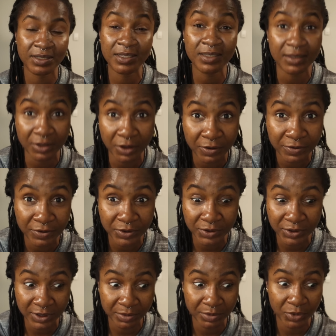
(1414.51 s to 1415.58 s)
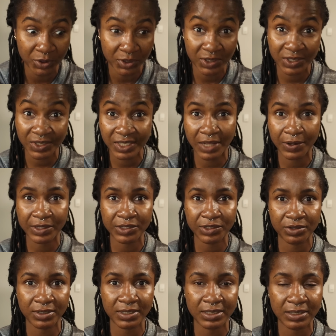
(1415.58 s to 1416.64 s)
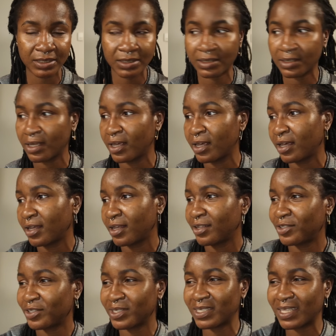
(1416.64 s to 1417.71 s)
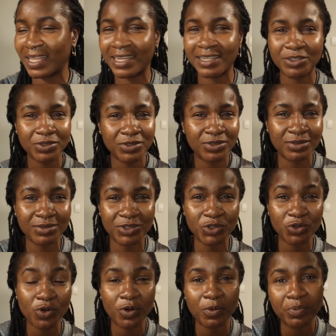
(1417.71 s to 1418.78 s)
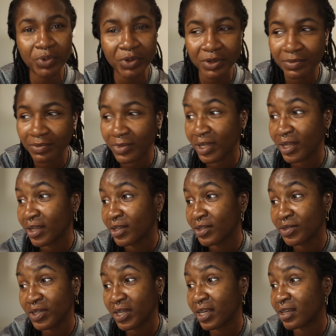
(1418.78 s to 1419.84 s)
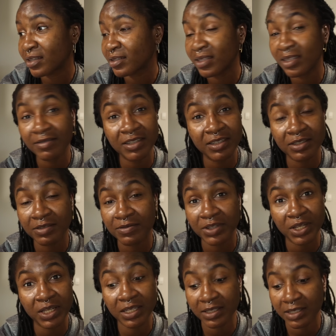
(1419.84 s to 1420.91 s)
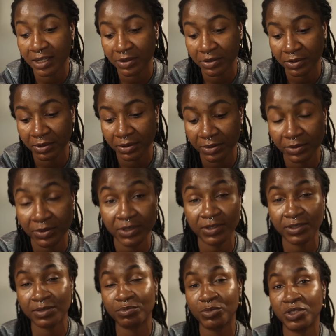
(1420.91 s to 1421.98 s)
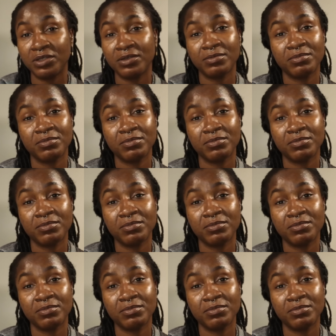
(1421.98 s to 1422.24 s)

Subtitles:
This is confusing, but sit down, study it. Do you understand? Like, just show up. So yeah, living is not for the lazy at all. So this is me,